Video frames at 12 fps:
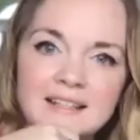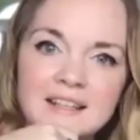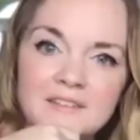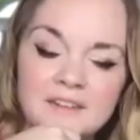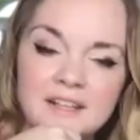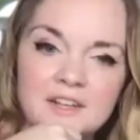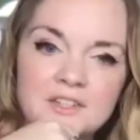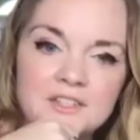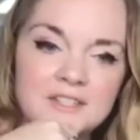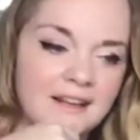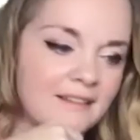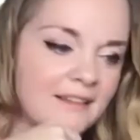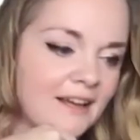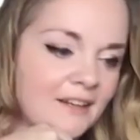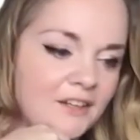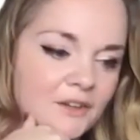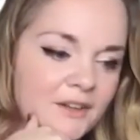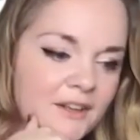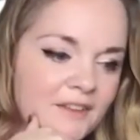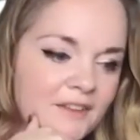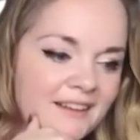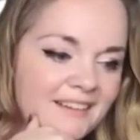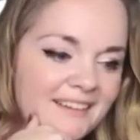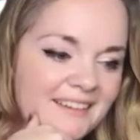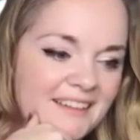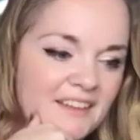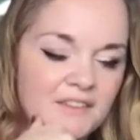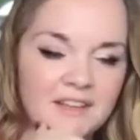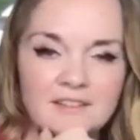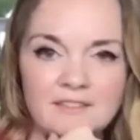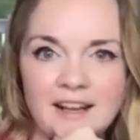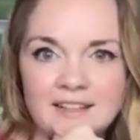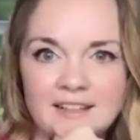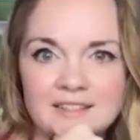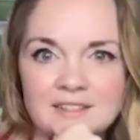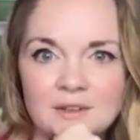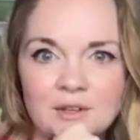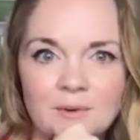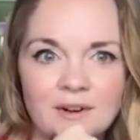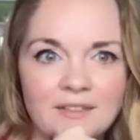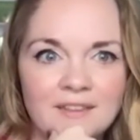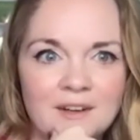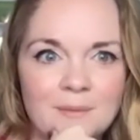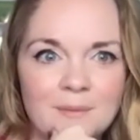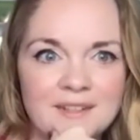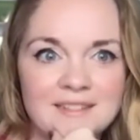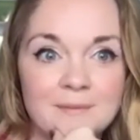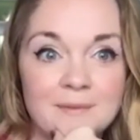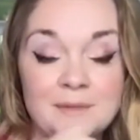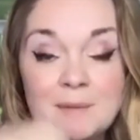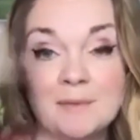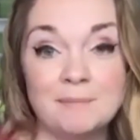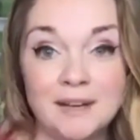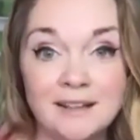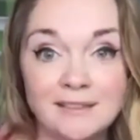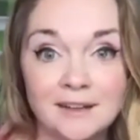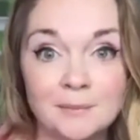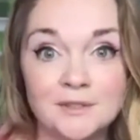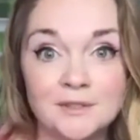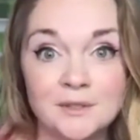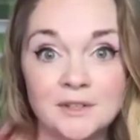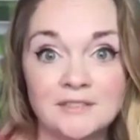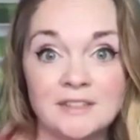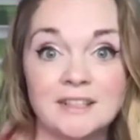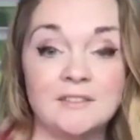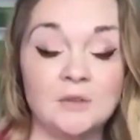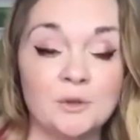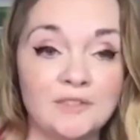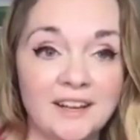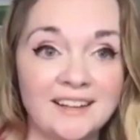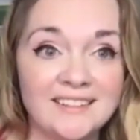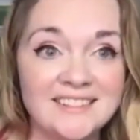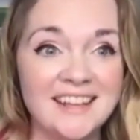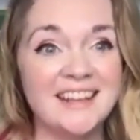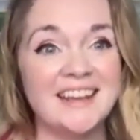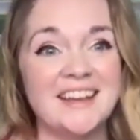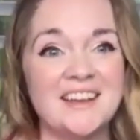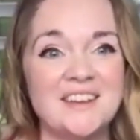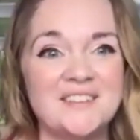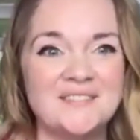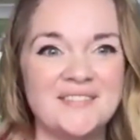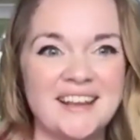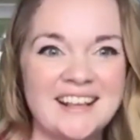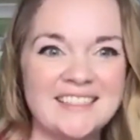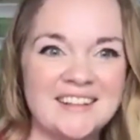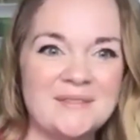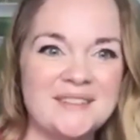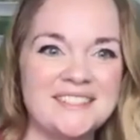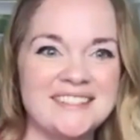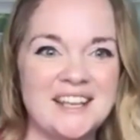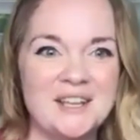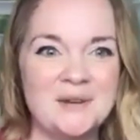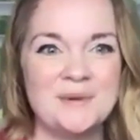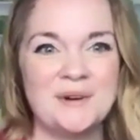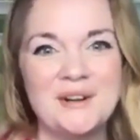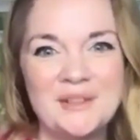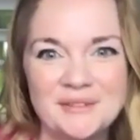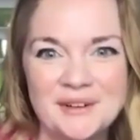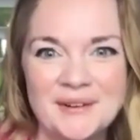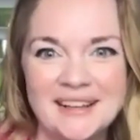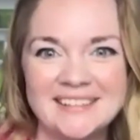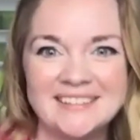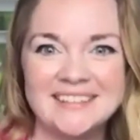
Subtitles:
definitely understand that, giving advice as though you are a therapist. Sometimes many therapists don't even give you advice. Many therapists just let you work through it,